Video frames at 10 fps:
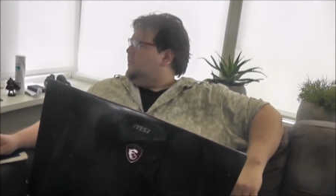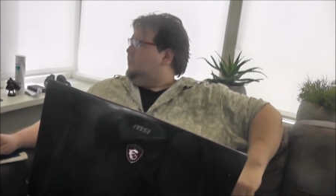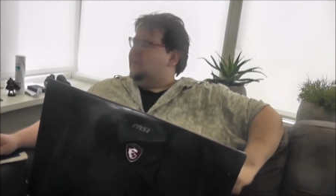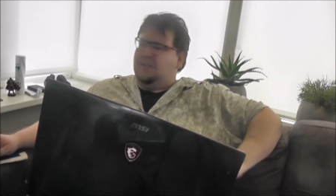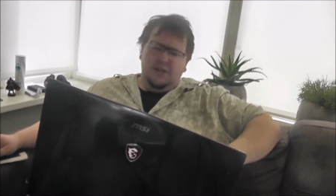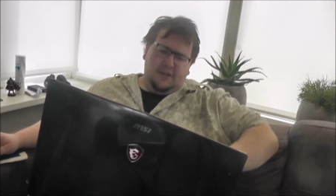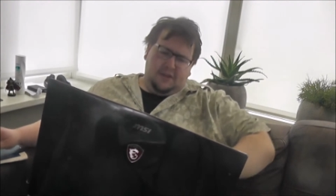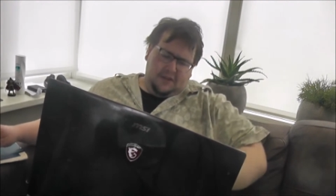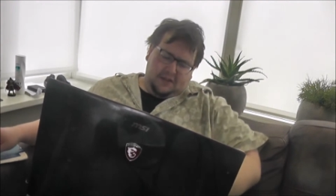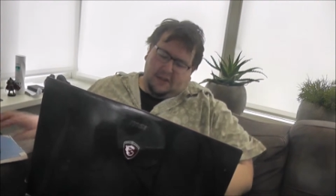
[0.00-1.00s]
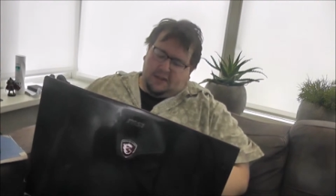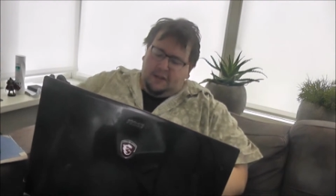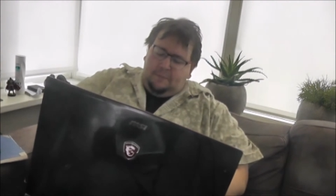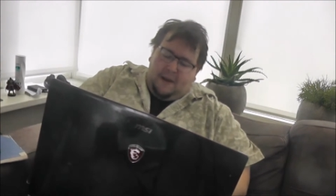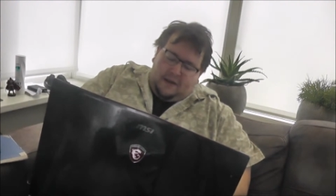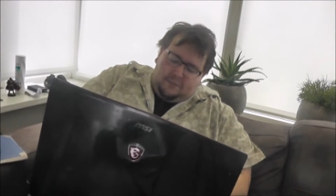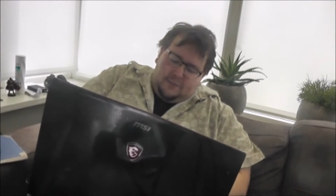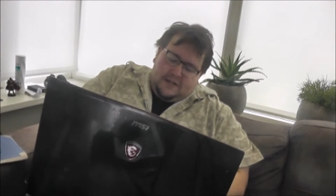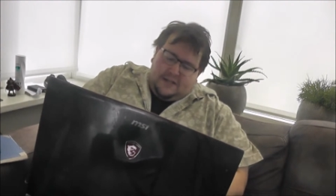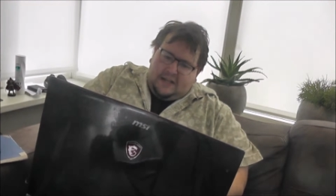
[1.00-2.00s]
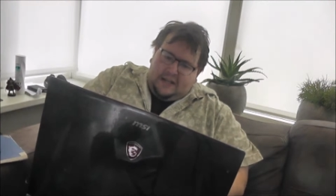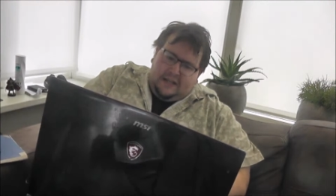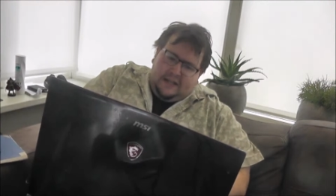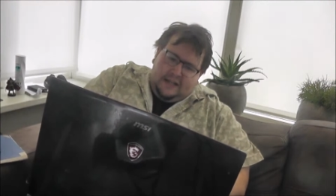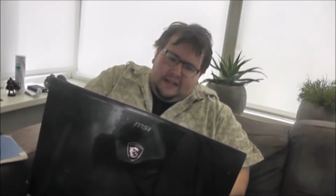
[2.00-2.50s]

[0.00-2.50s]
What's the other thing that I backed recently?